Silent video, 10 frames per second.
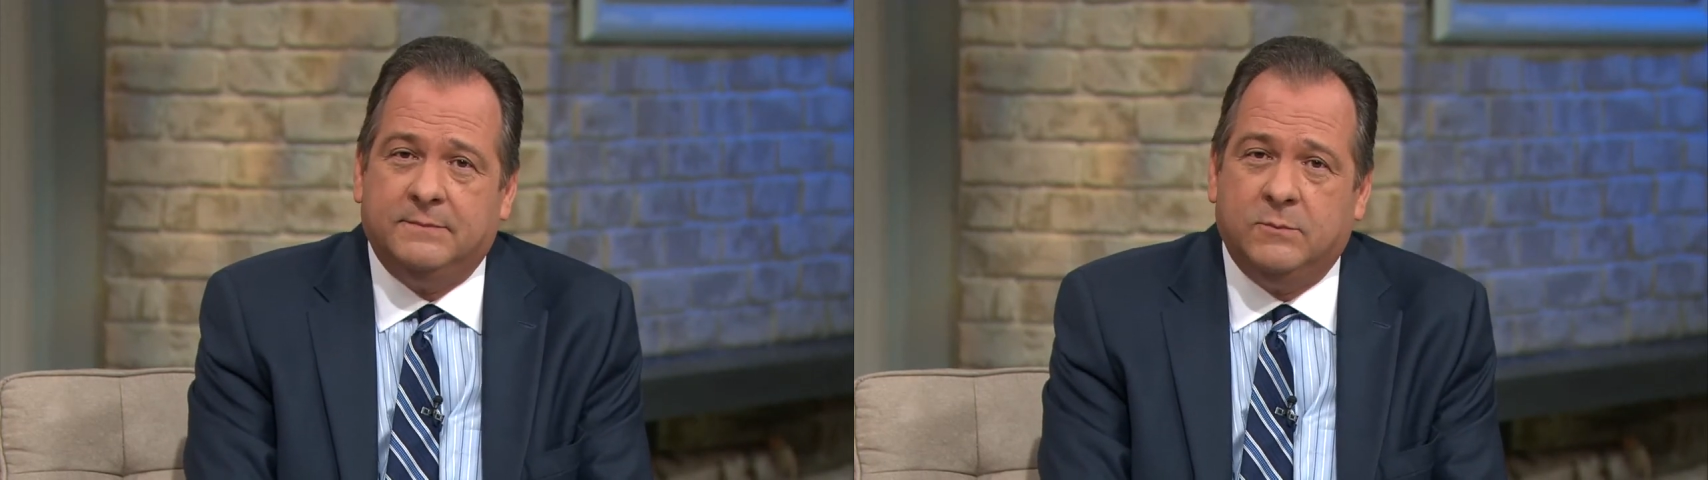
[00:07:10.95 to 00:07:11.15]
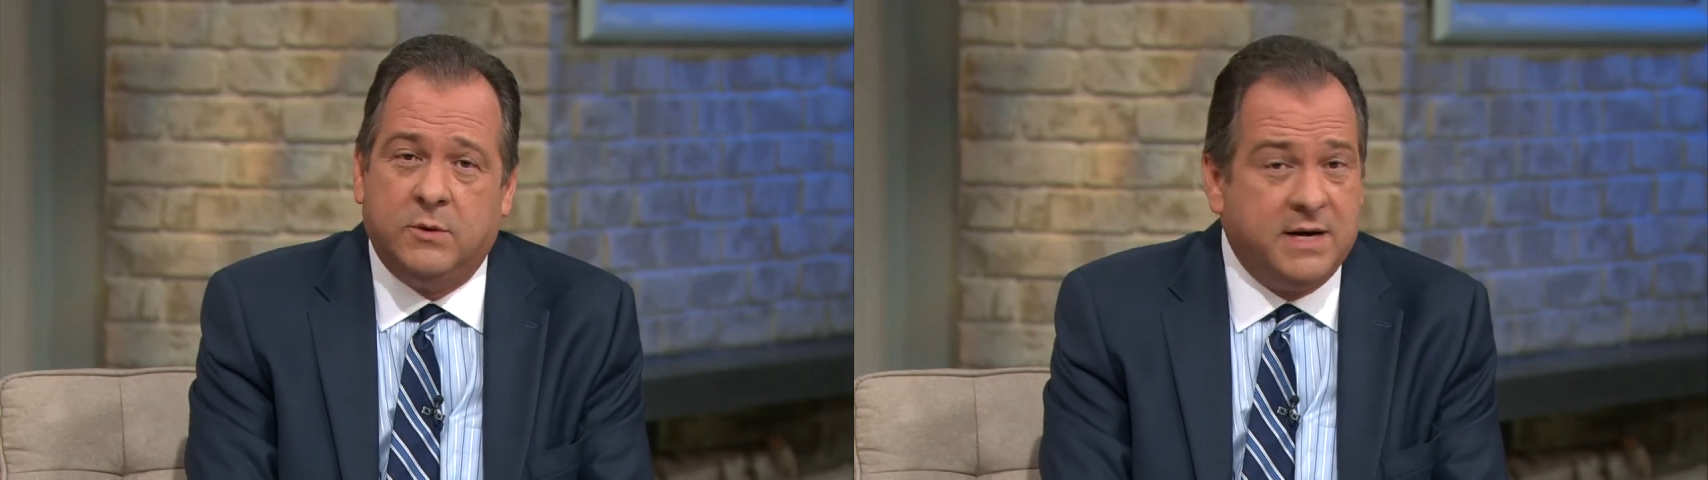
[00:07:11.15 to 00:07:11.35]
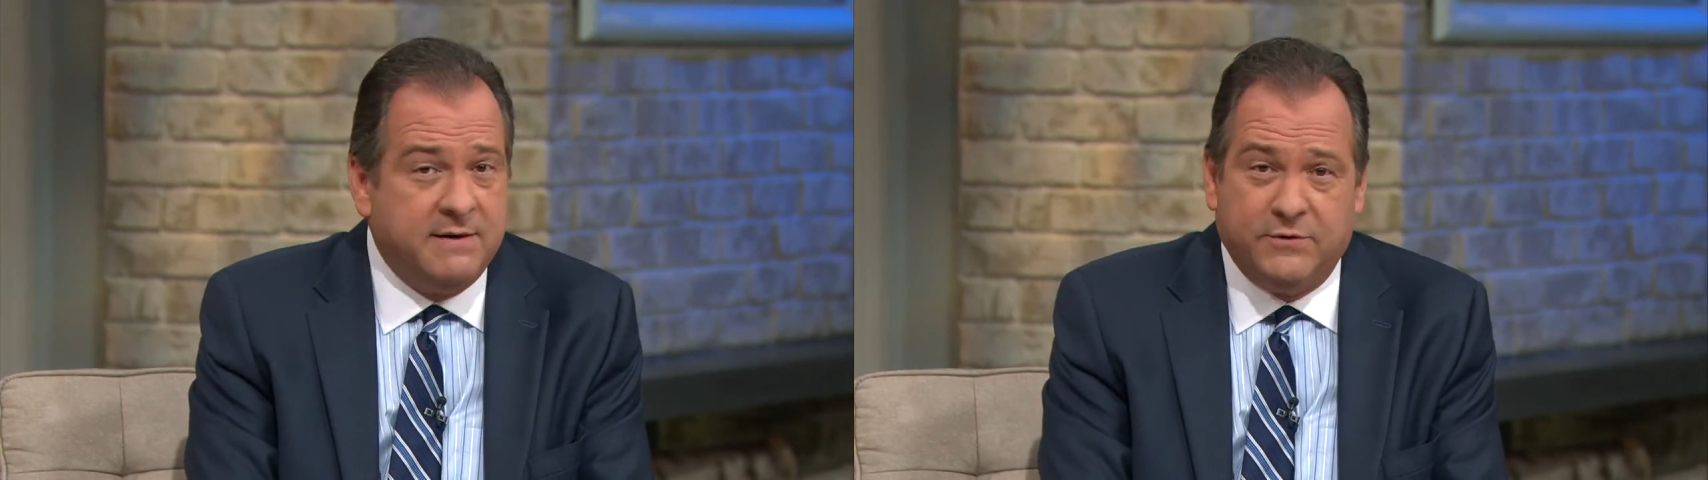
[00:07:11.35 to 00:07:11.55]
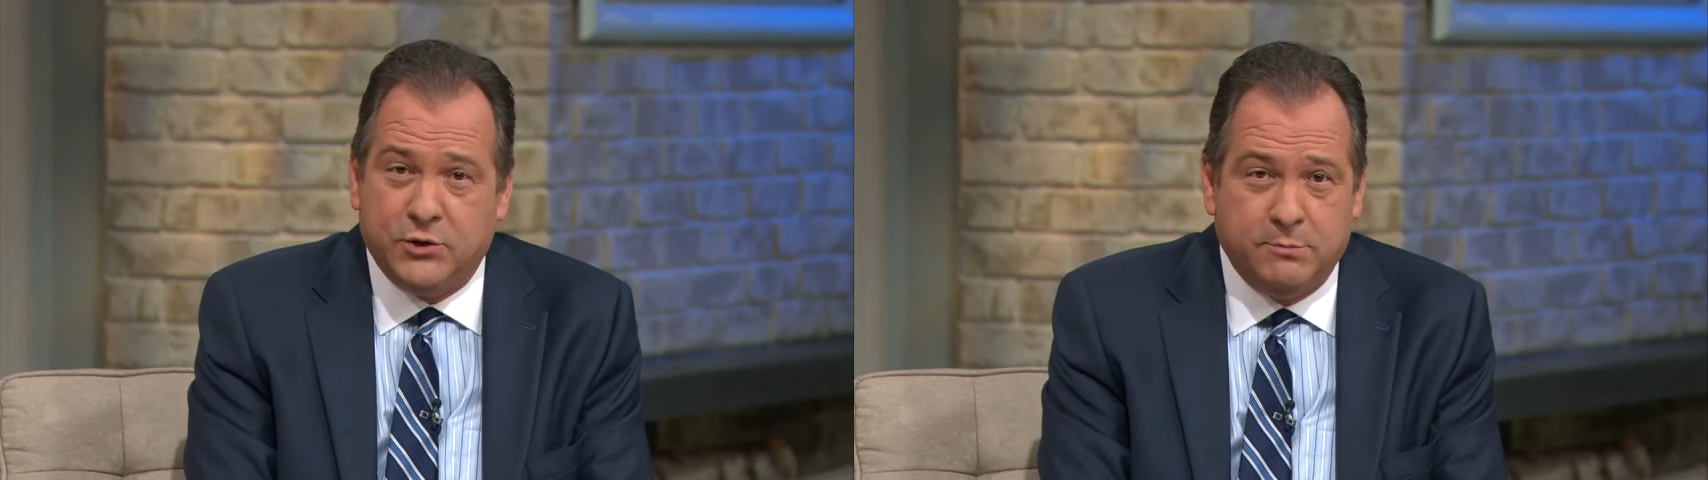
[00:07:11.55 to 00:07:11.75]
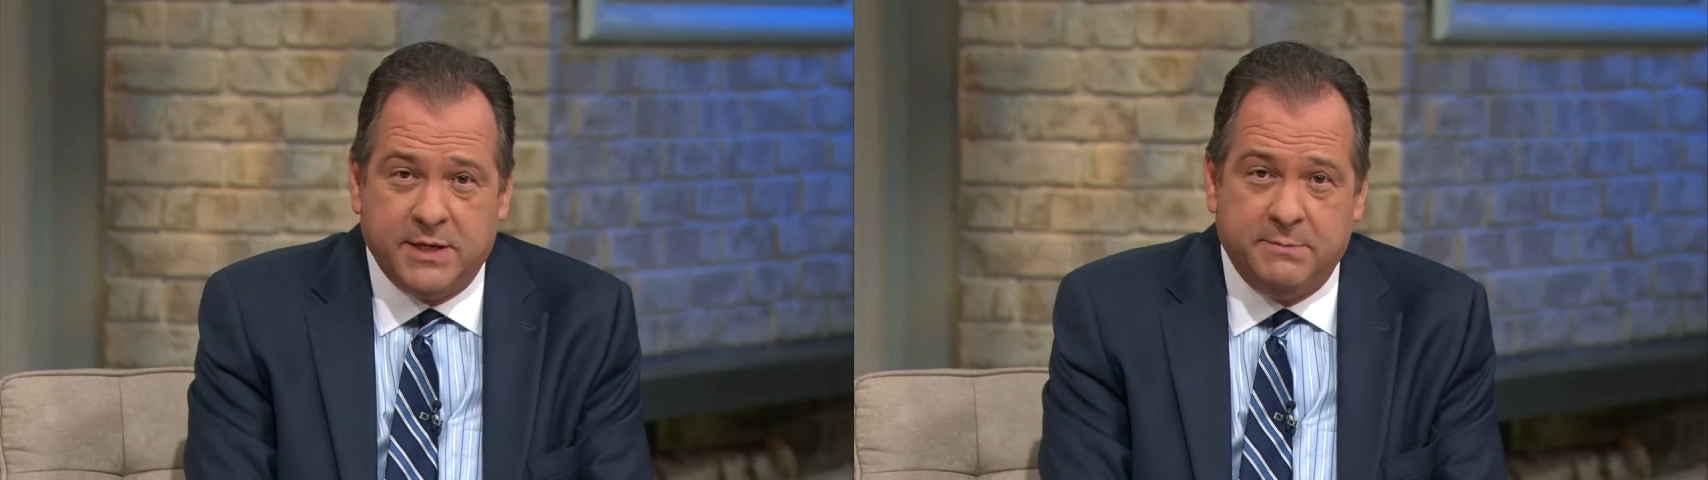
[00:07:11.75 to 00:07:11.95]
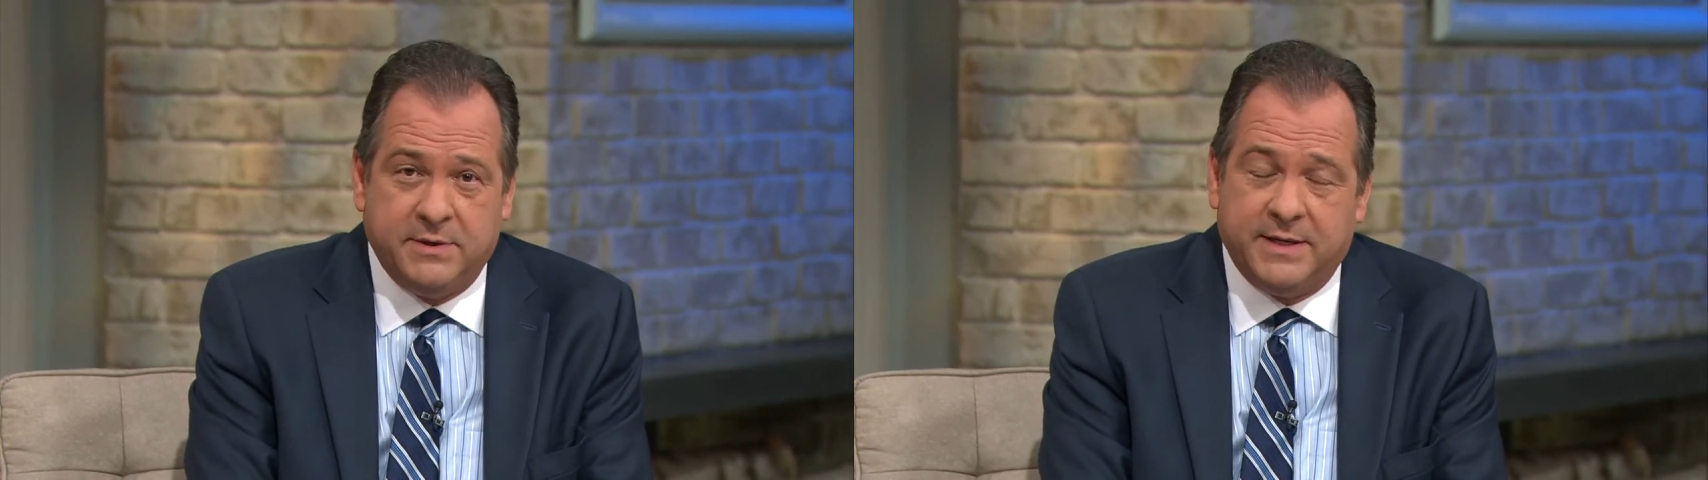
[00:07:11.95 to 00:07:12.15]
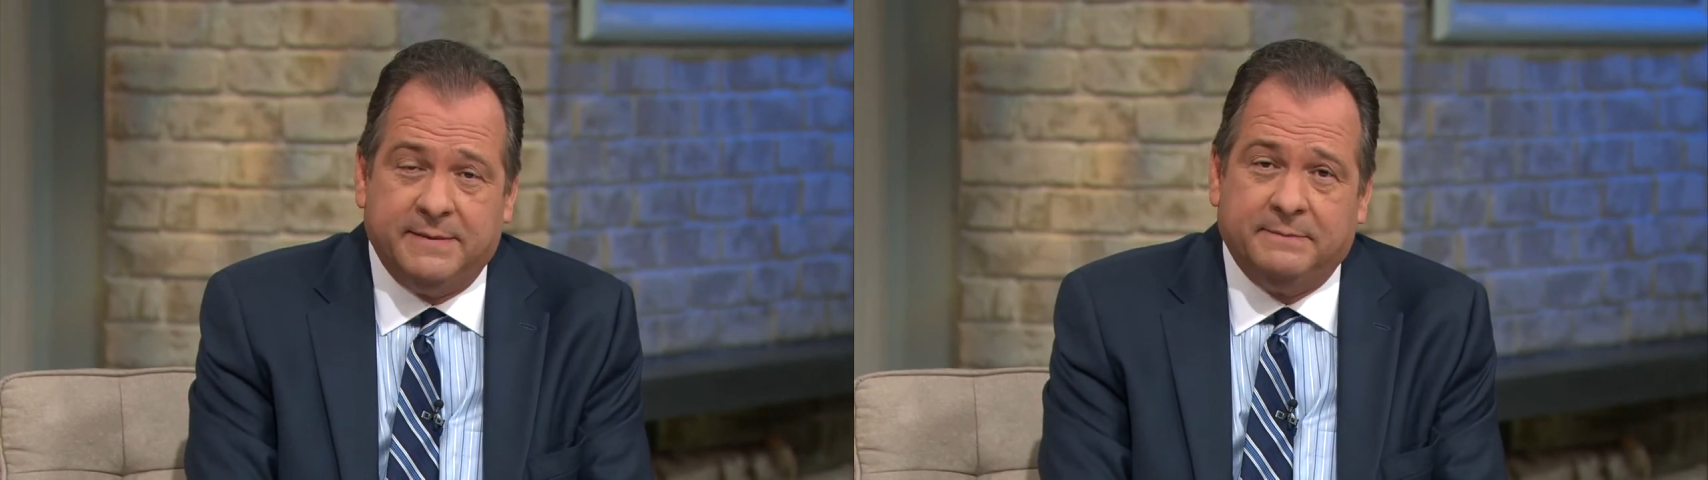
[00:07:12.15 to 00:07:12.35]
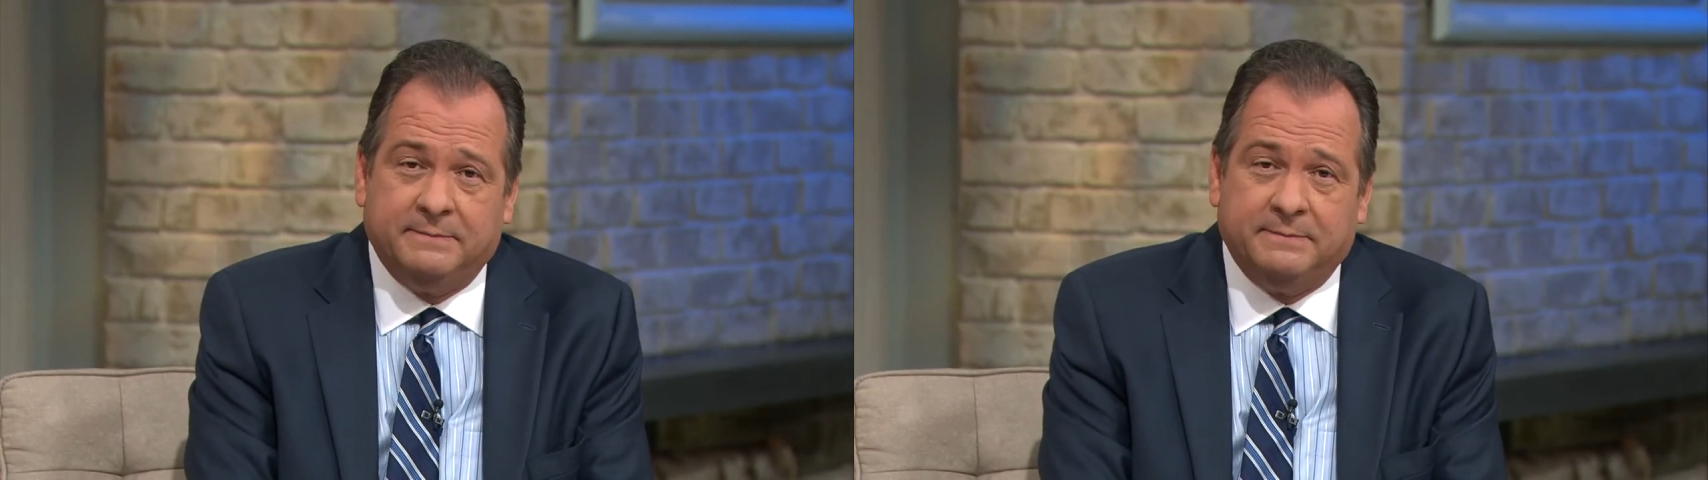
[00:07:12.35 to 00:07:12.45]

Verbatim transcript: wherever you may be.